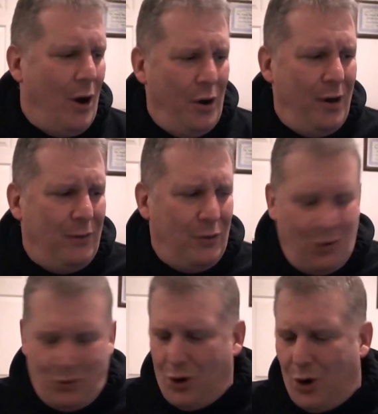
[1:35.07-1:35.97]
All you have to
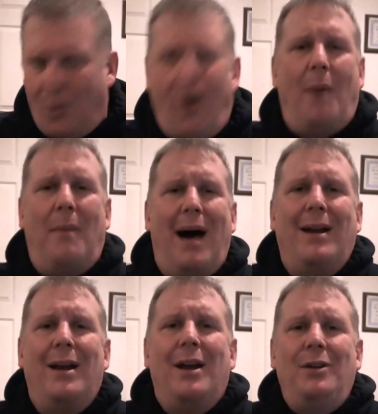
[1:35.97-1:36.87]
do is go to Walmart,
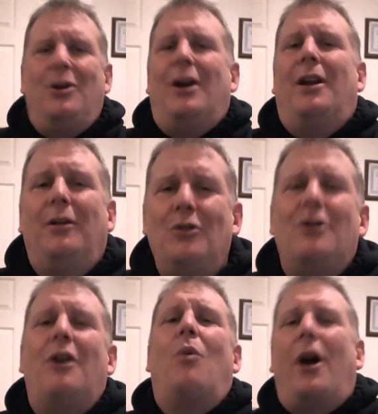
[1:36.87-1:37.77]
and you
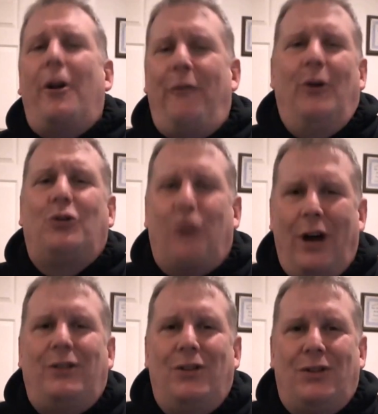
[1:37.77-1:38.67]
got a water
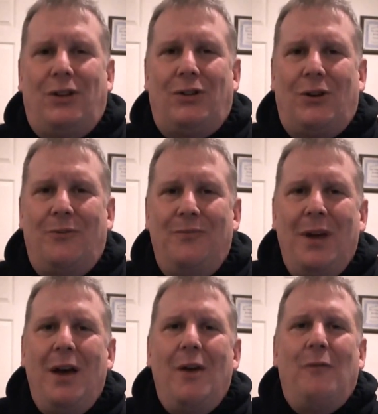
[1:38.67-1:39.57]
filtration system
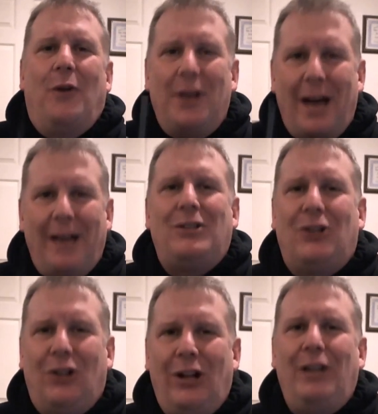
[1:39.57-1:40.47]
for nice,
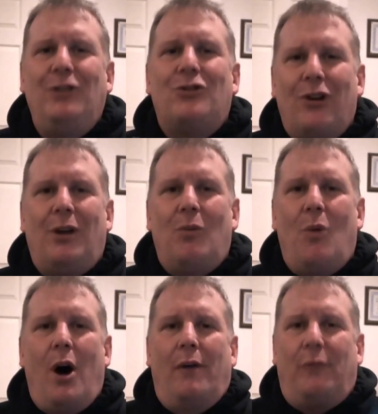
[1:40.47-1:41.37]
clean drinking
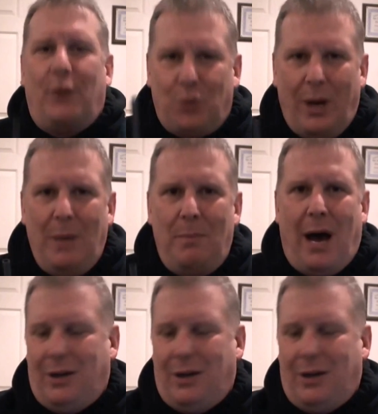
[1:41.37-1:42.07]
water for $20.